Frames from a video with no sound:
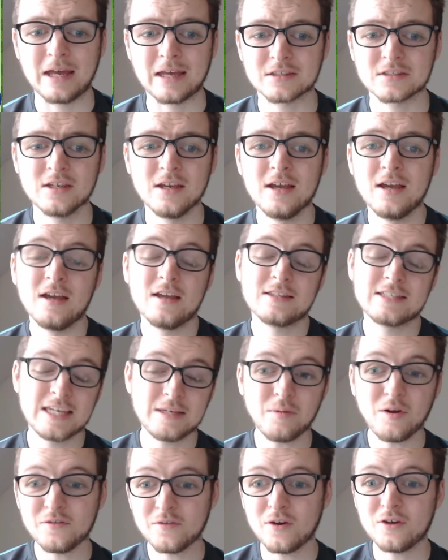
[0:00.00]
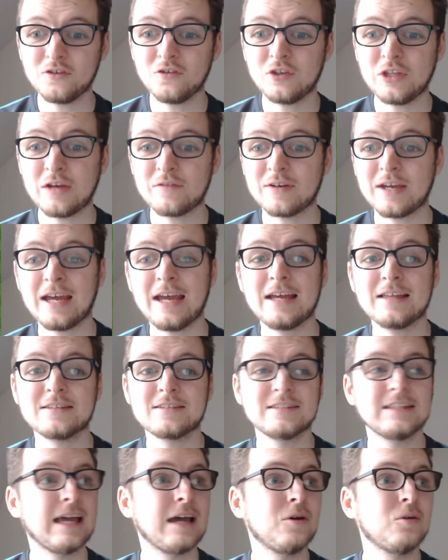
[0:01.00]
I think he's actually up there
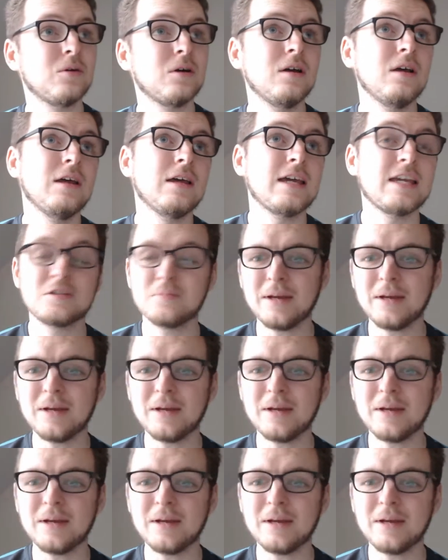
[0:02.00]
with Fernandes